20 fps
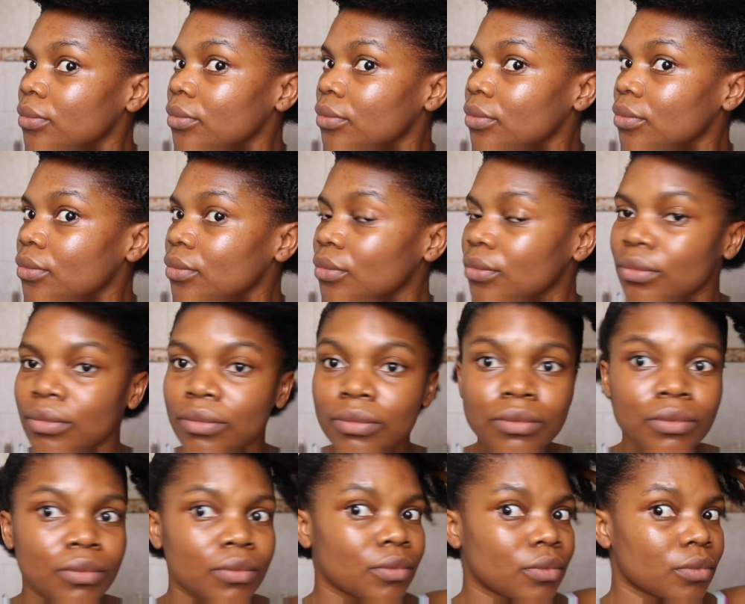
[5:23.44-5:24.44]
a better
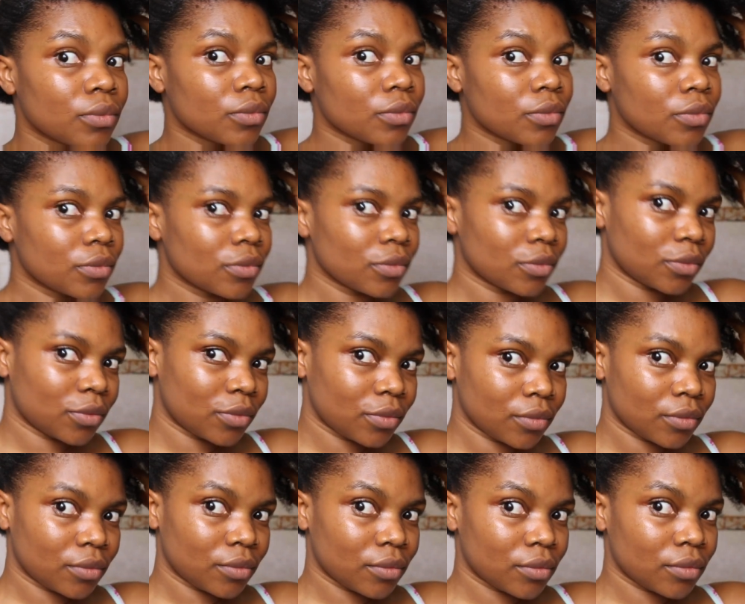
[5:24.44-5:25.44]
side for me to
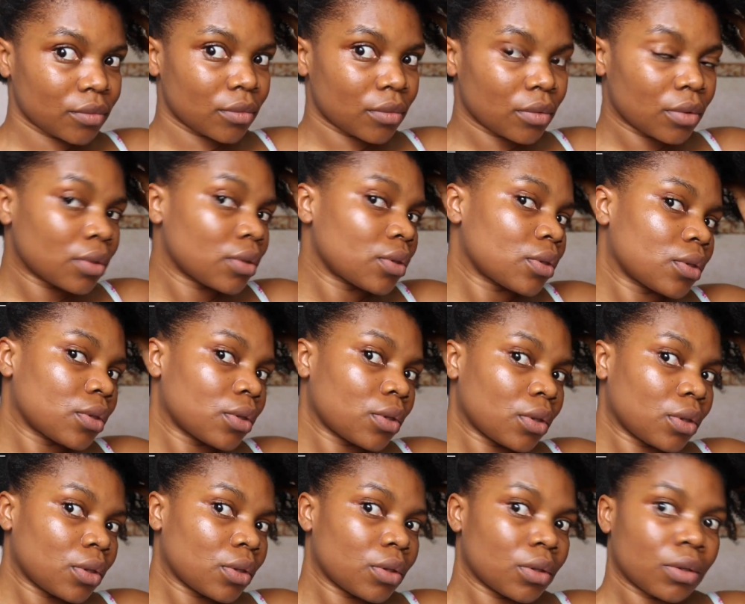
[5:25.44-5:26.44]
place
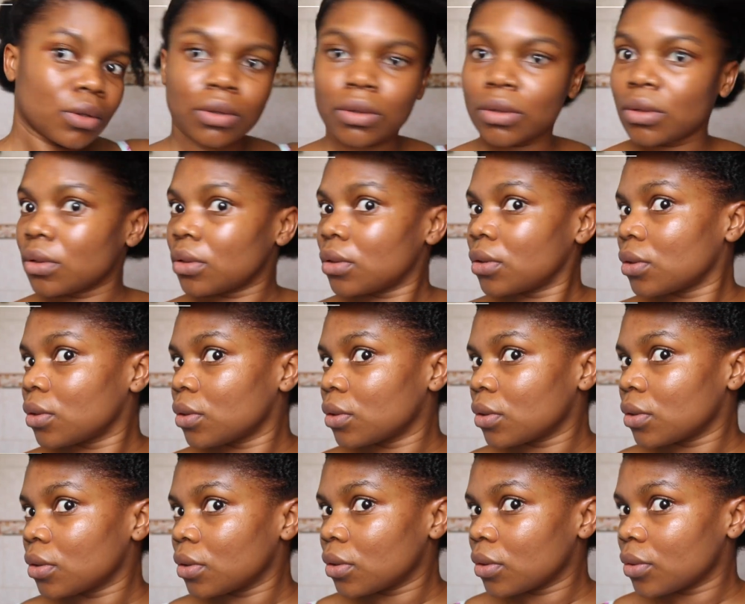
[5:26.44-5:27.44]
my
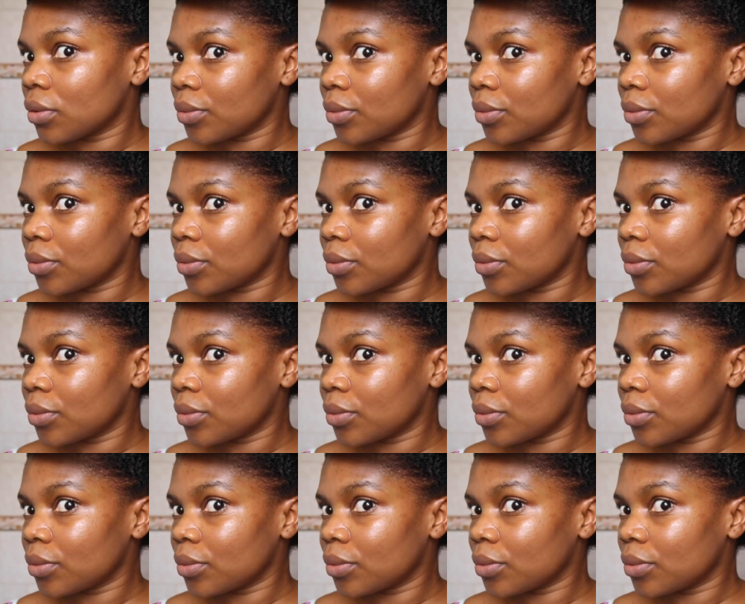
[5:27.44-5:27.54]
bangs, I